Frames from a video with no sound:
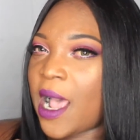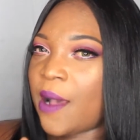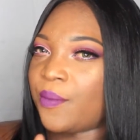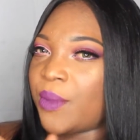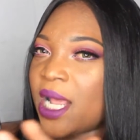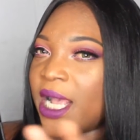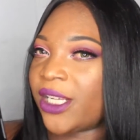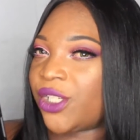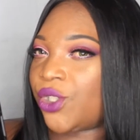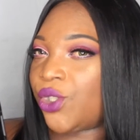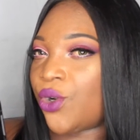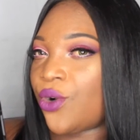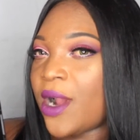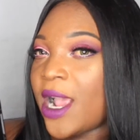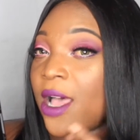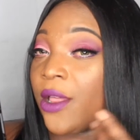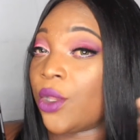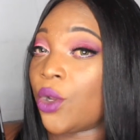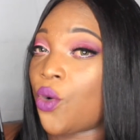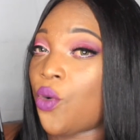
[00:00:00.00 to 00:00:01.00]
I'm not sure
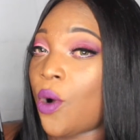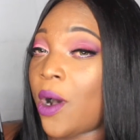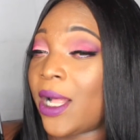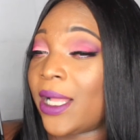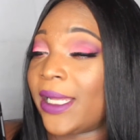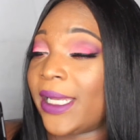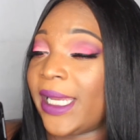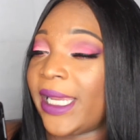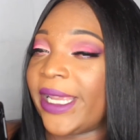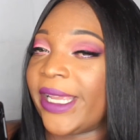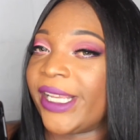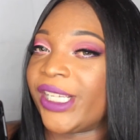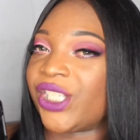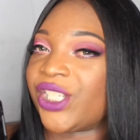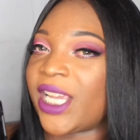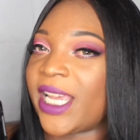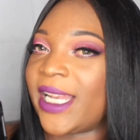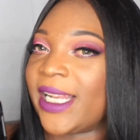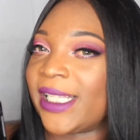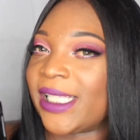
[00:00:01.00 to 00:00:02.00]
how the quality
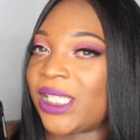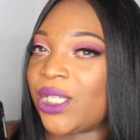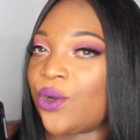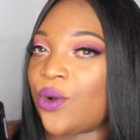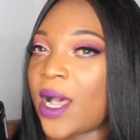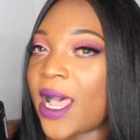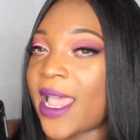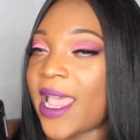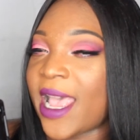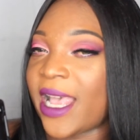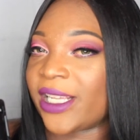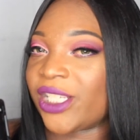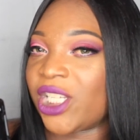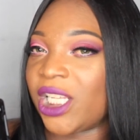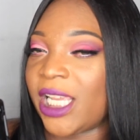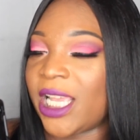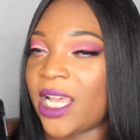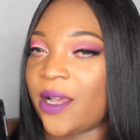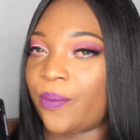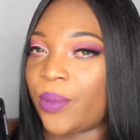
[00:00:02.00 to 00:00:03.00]
is yet until I
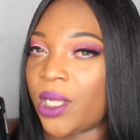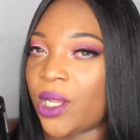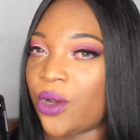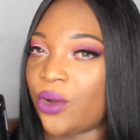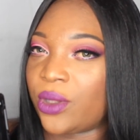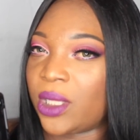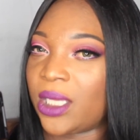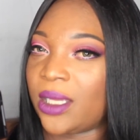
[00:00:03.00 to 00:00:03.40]
actually upload